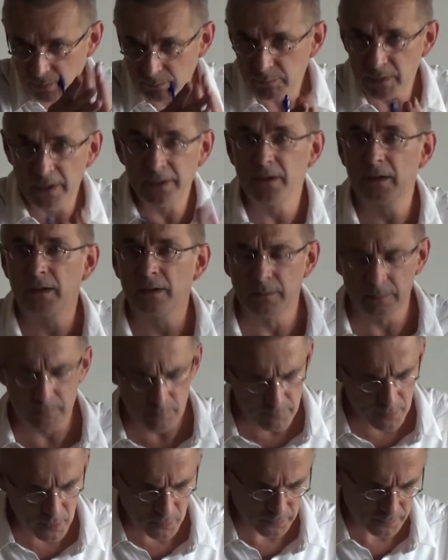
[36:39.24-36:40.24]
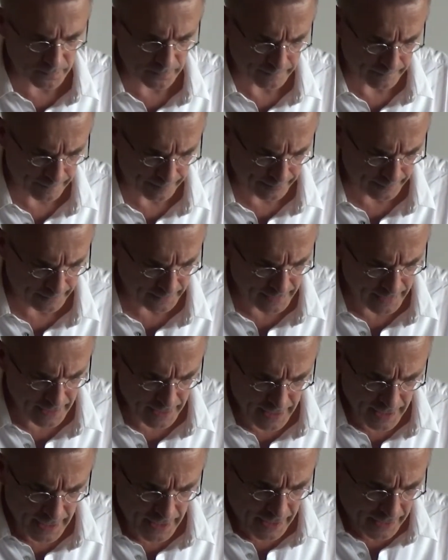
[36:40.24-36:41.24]
linear mode.
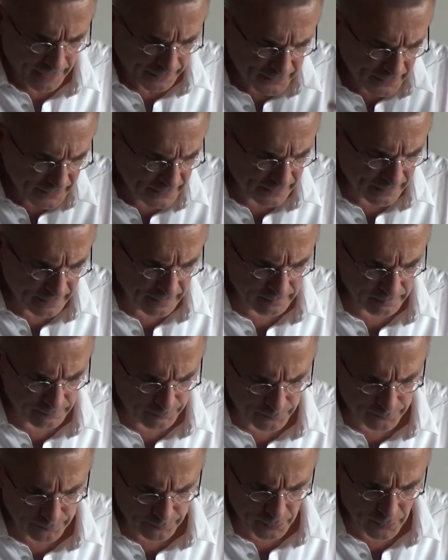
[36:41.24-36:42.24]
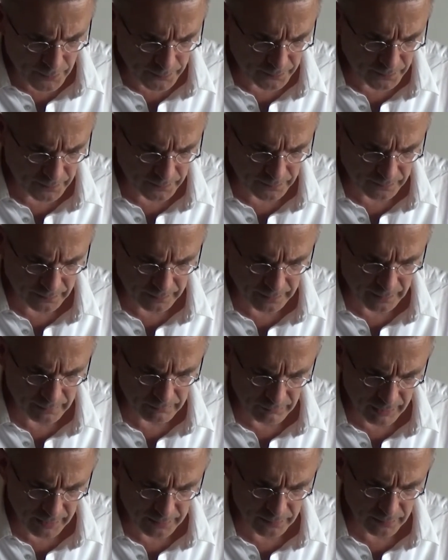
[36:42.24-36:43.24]
The entire process can
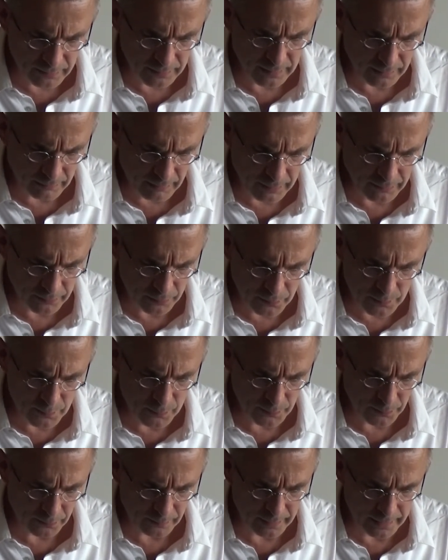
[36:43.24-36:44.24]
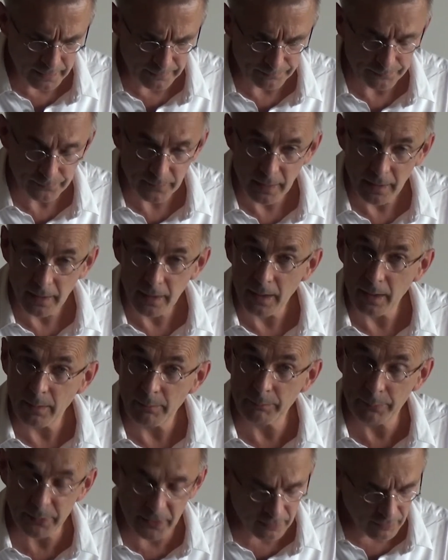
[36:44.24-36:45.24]
run smoothly
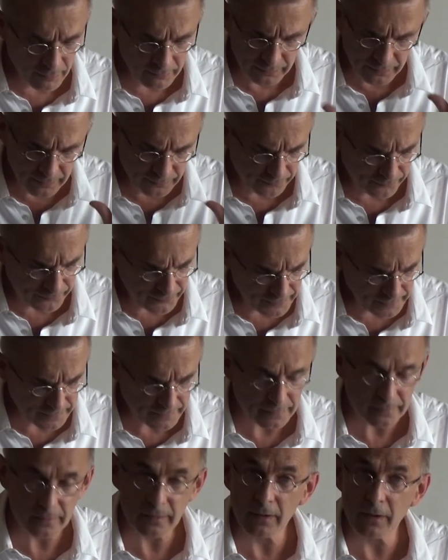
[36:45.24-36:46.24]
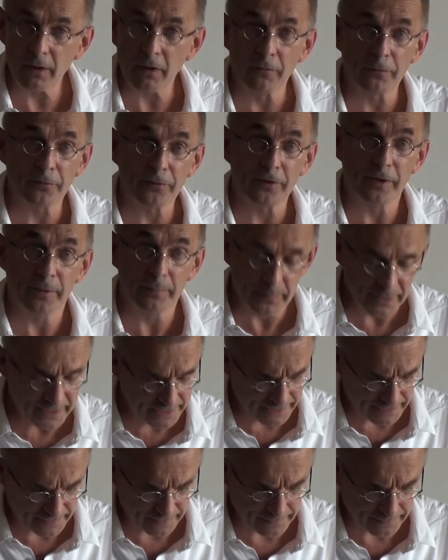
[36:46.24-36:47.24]
beyond the field of
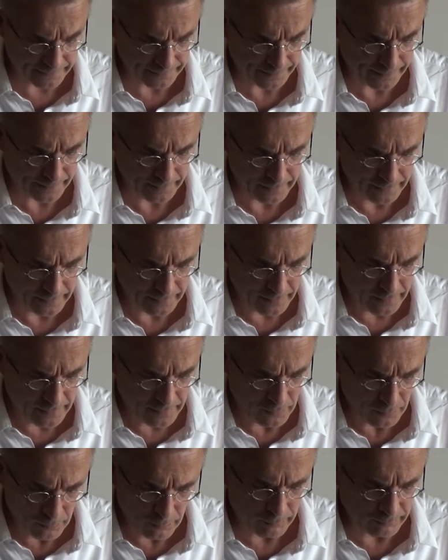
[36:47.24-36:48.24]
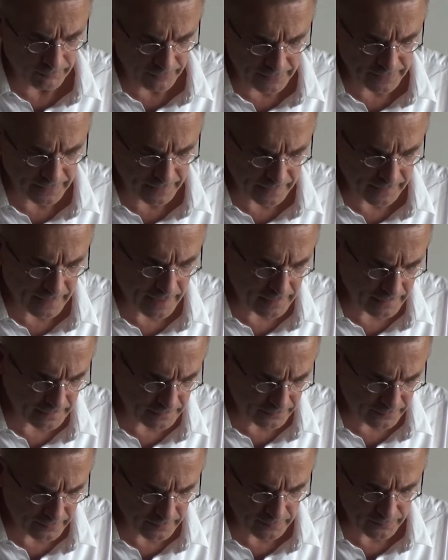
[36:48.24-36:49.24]
meaning, or in
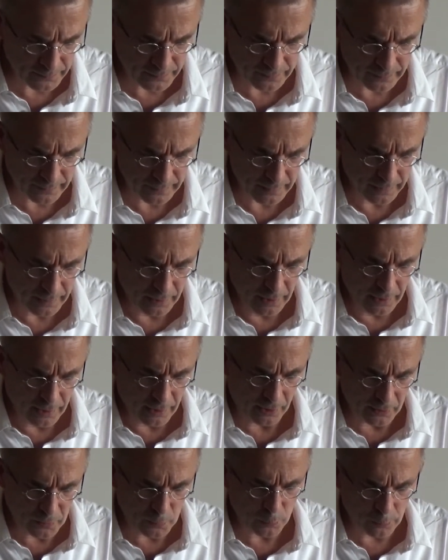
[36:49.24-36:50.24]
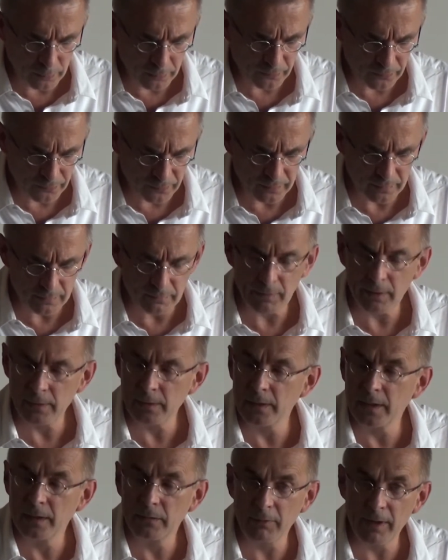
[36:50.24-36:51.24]
Hegelian terms, it works in the
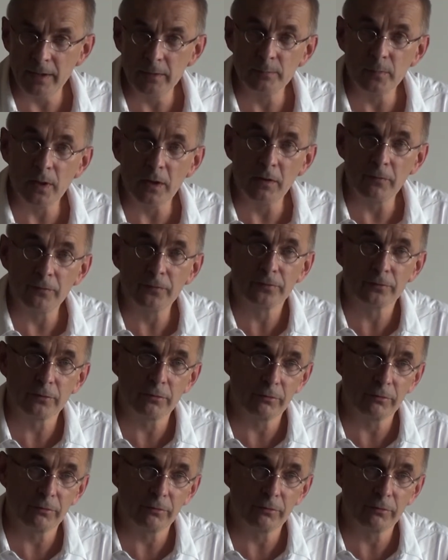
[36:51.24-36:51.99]
realm of